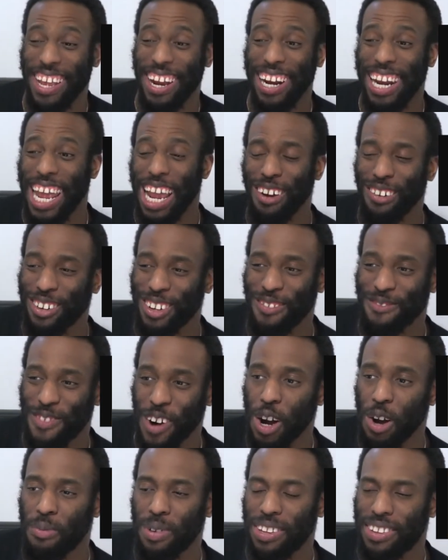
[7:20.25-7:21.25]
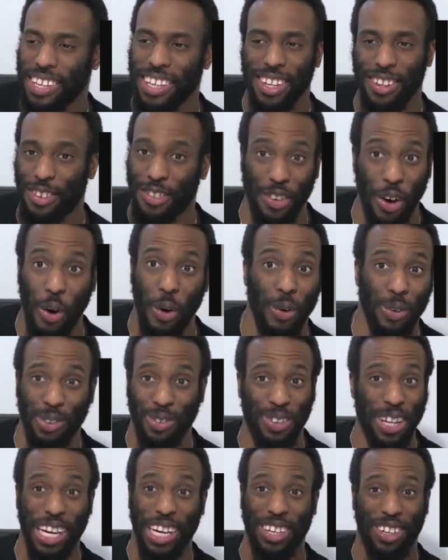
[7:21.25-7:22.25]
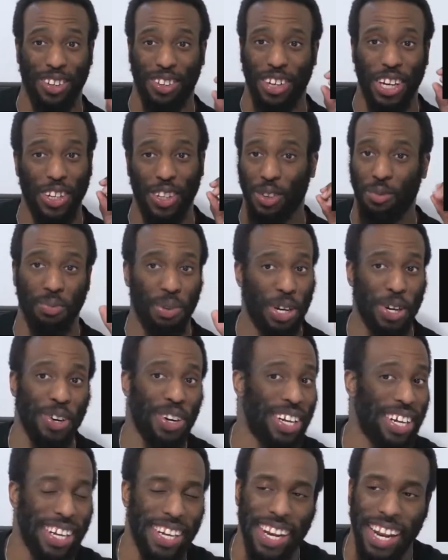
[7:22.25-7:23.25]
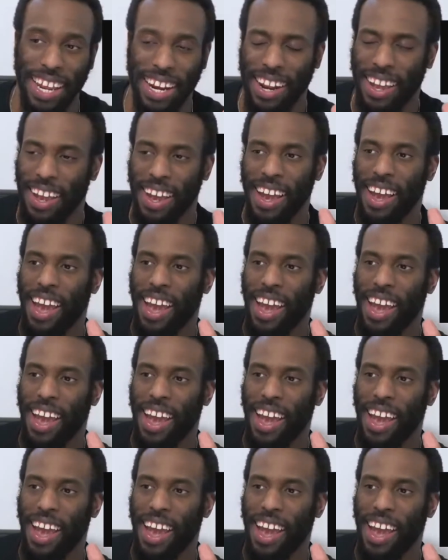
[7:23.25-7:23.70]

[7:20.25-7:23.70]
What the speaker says: Their language and verbiage is so Shakespearean